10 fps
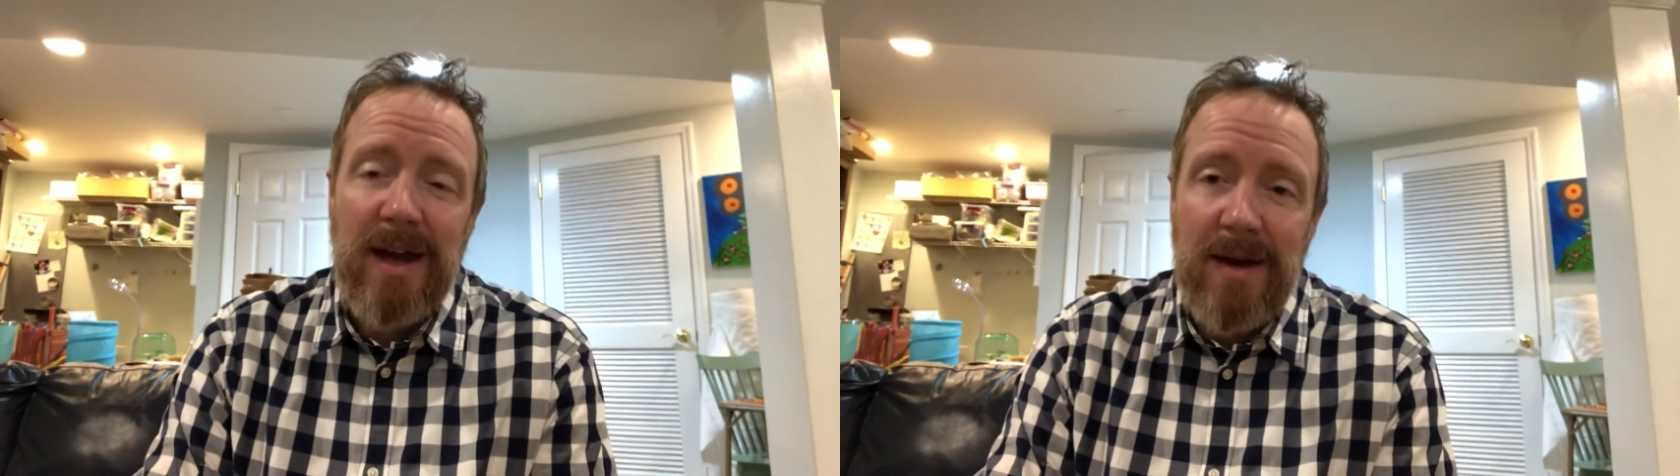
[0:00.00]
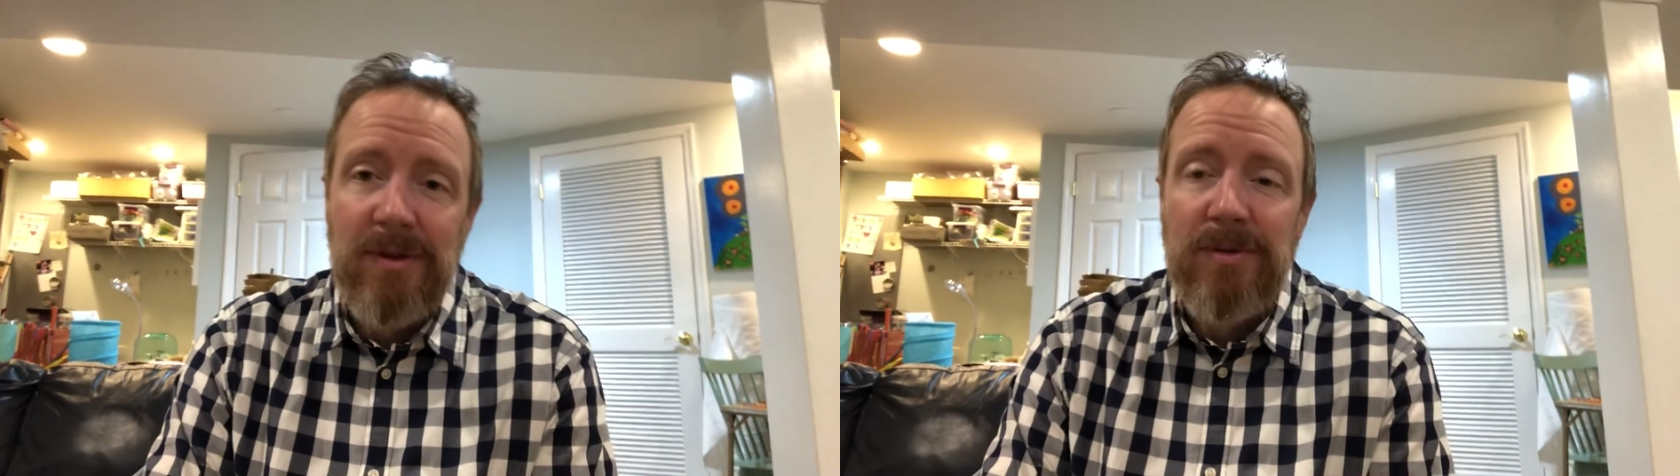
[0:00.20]

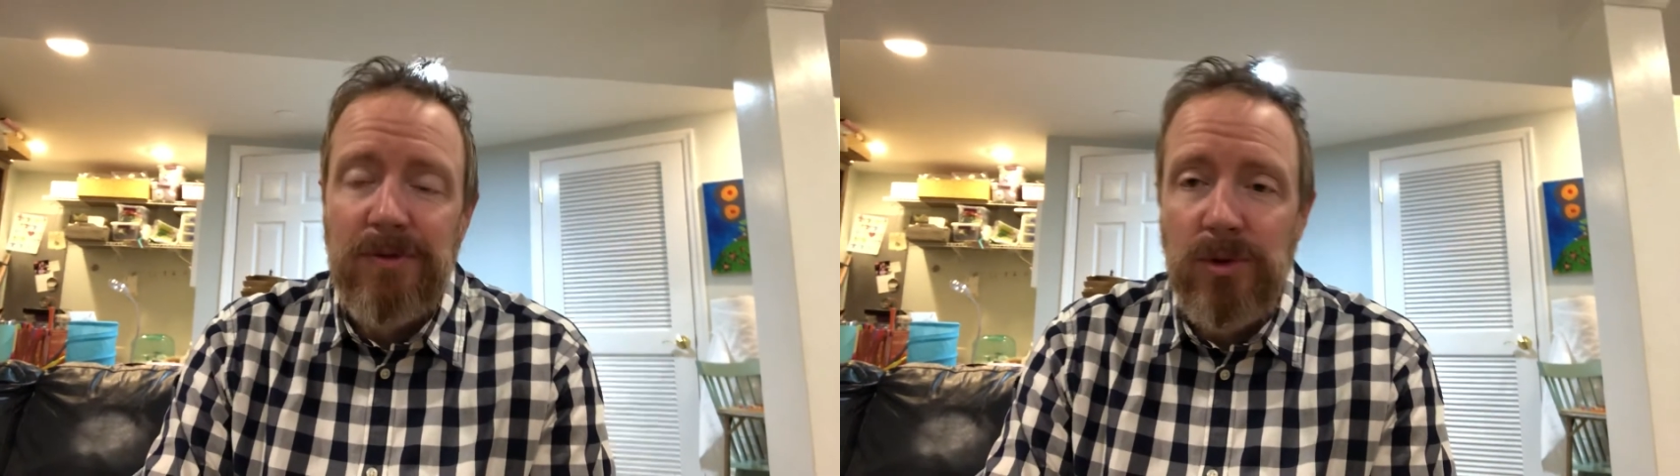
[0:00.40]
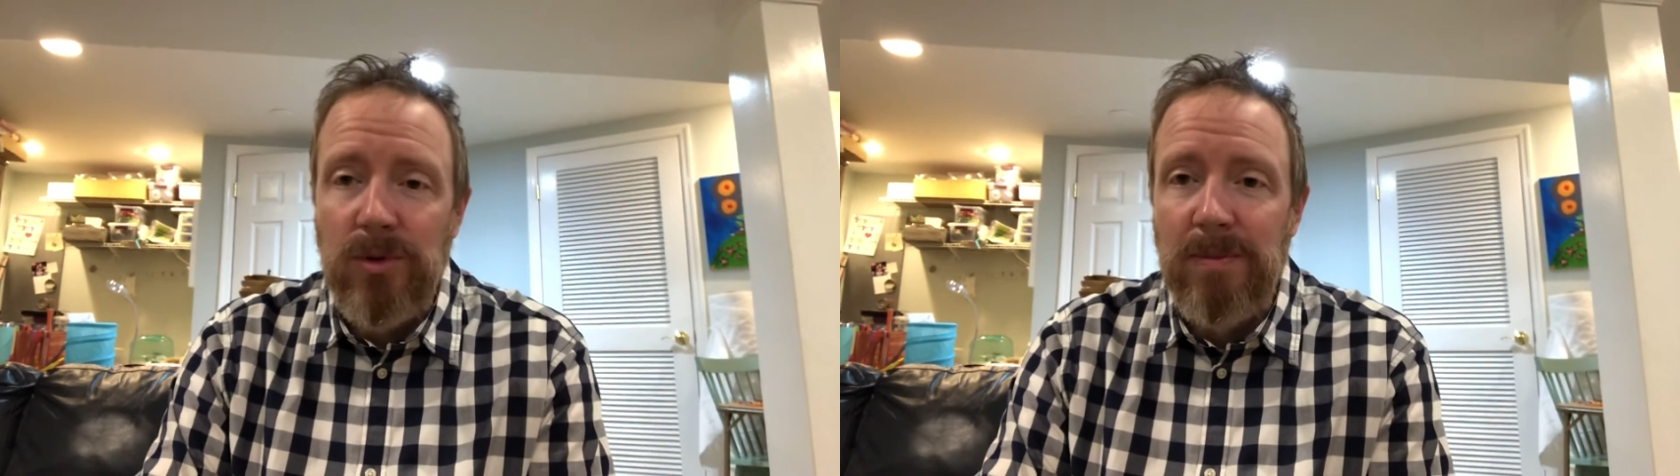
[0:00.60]
having
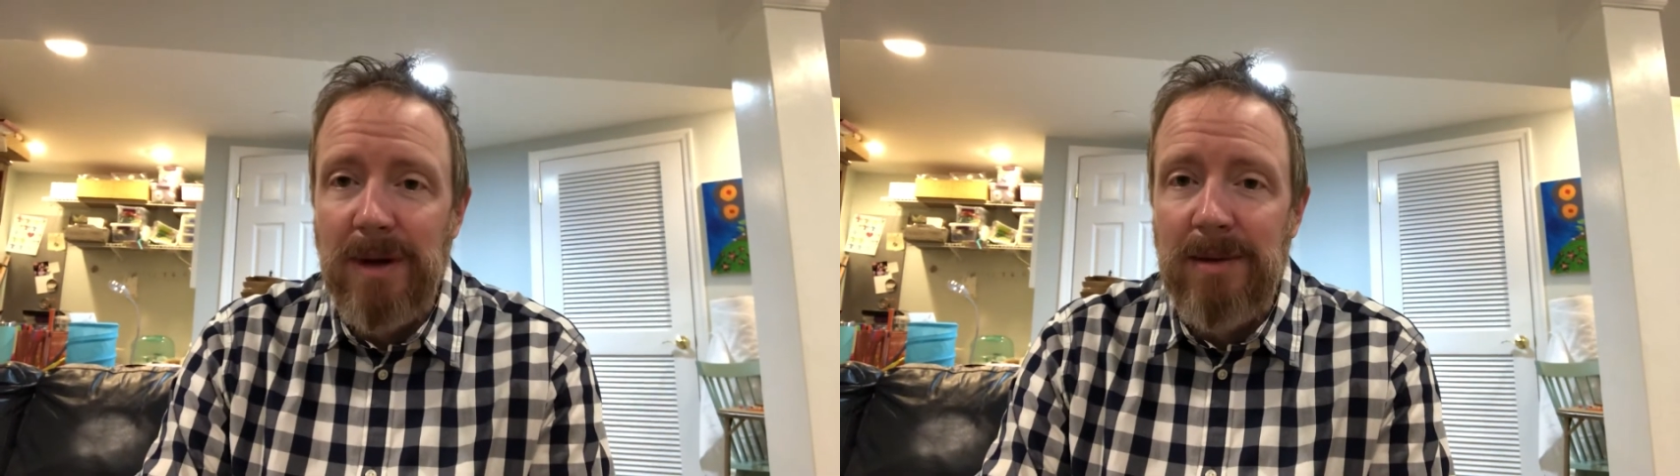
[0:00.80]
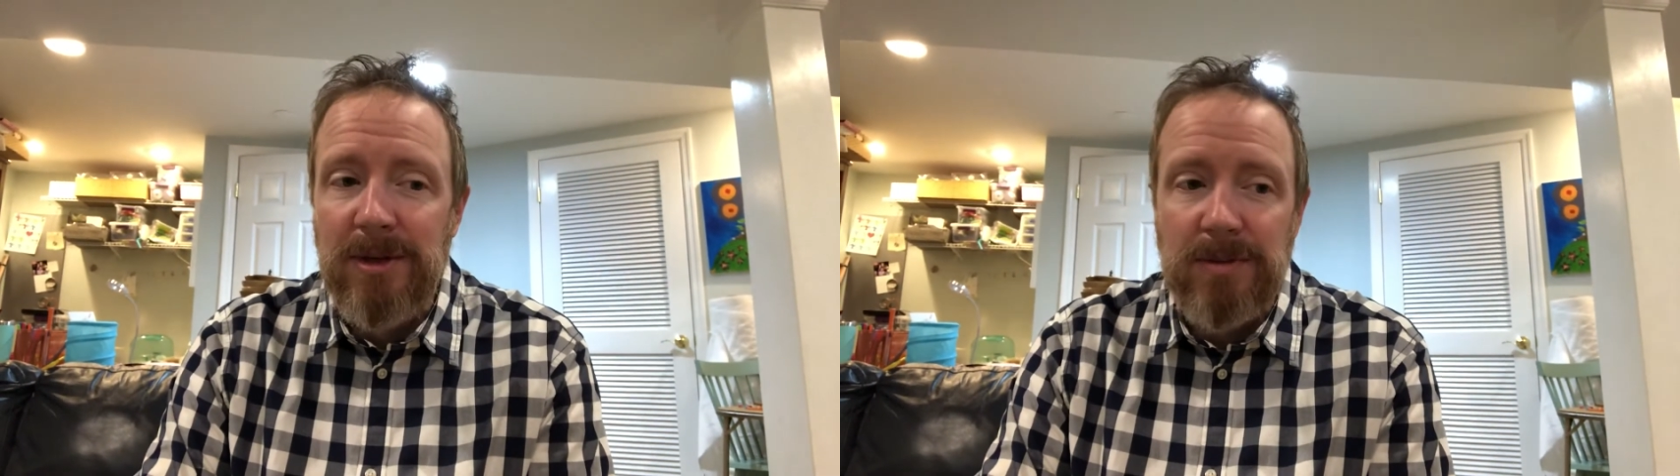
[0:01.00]
fewer
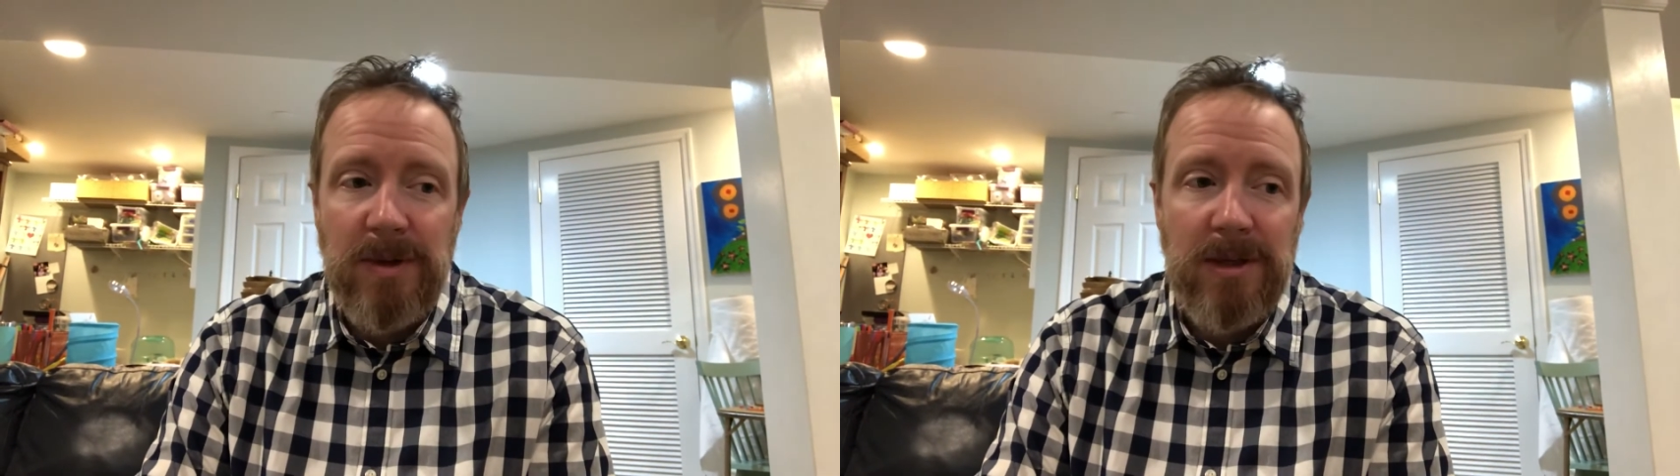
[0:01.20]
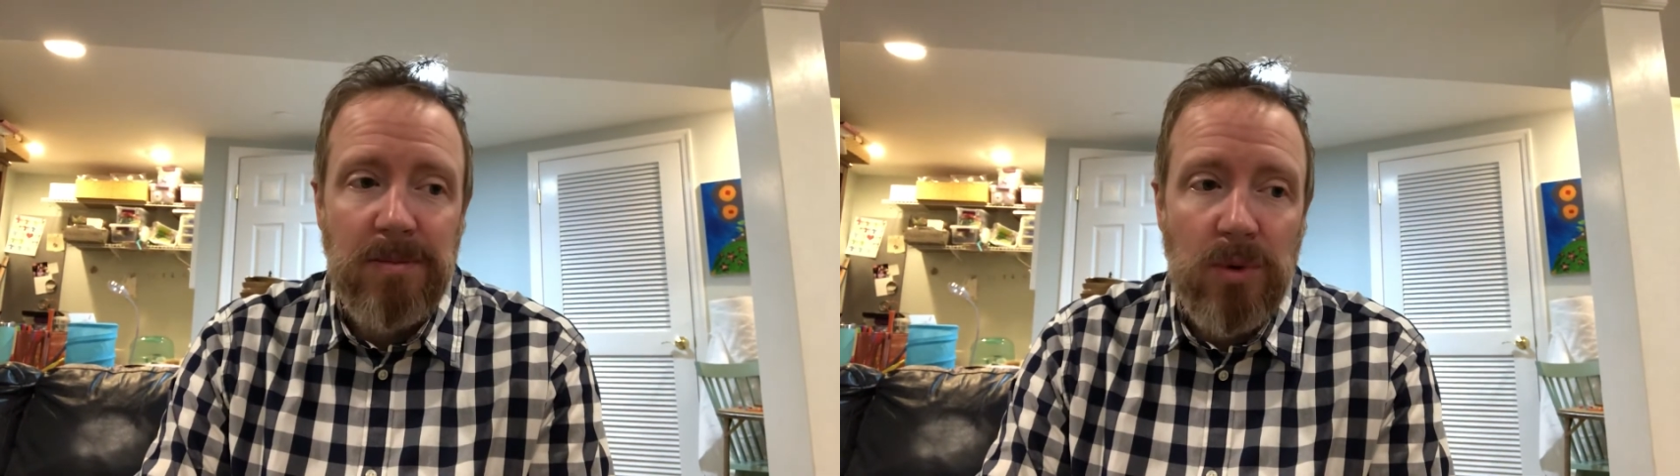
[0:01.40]
babies
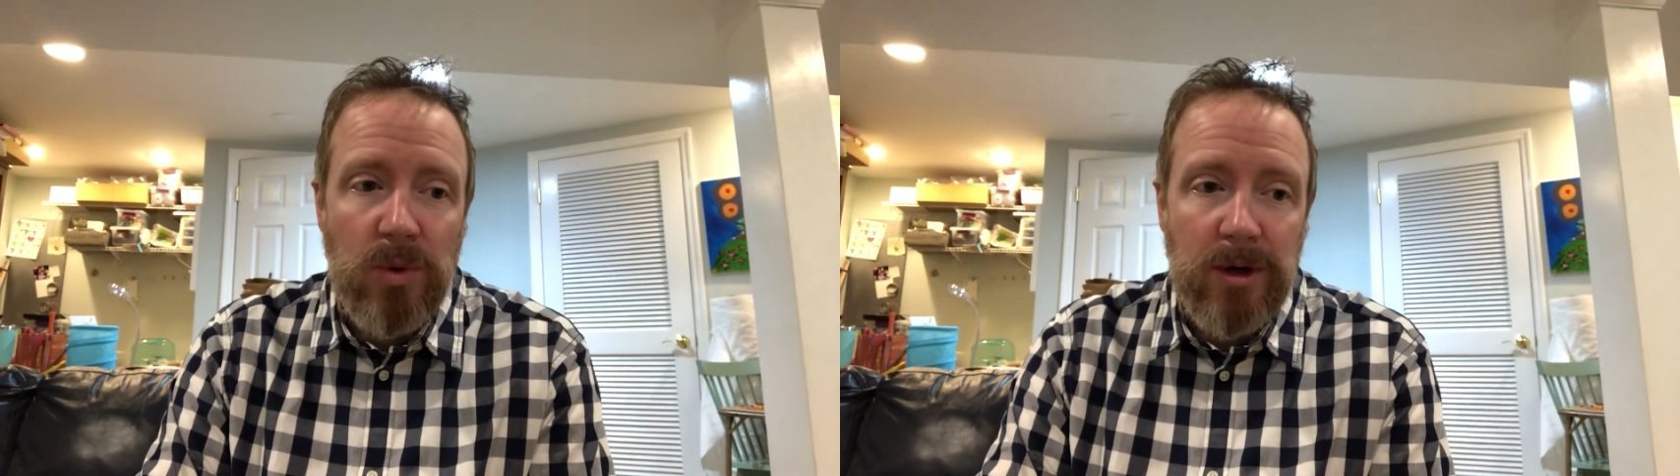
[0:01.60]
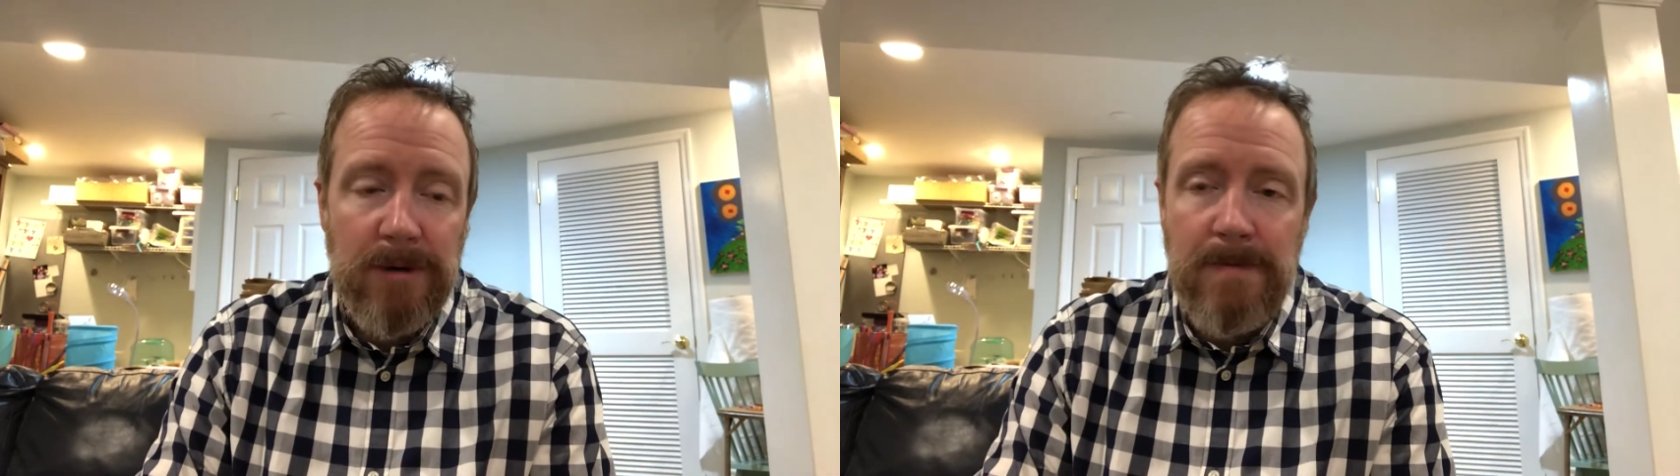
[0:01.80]
being
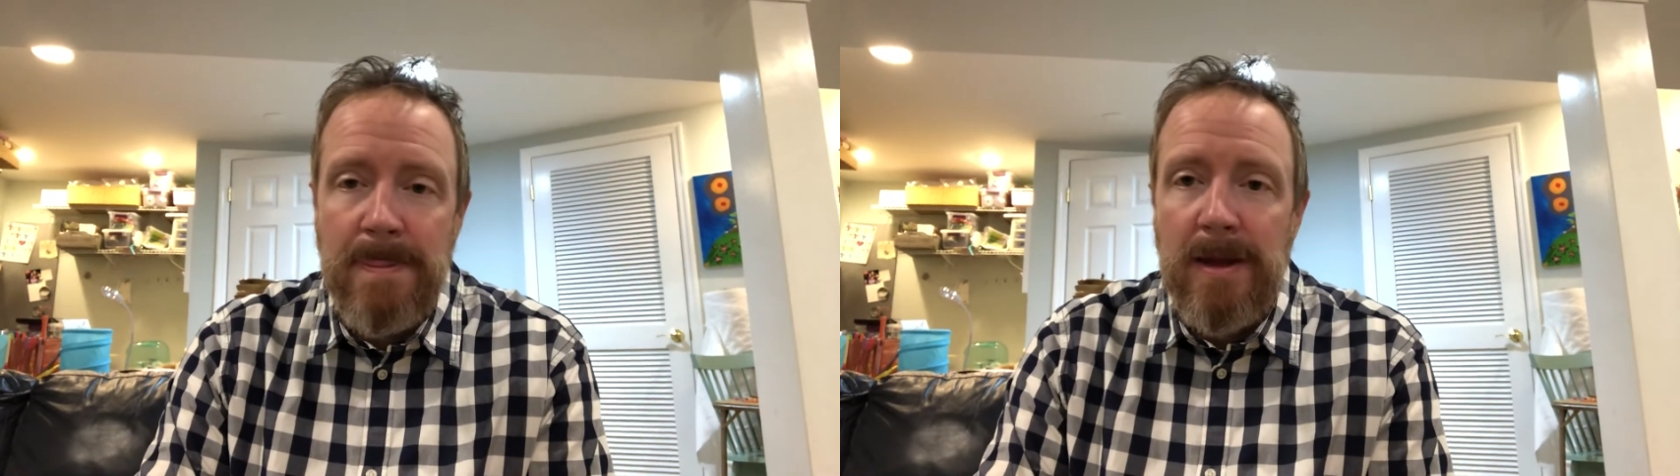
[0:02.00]
born,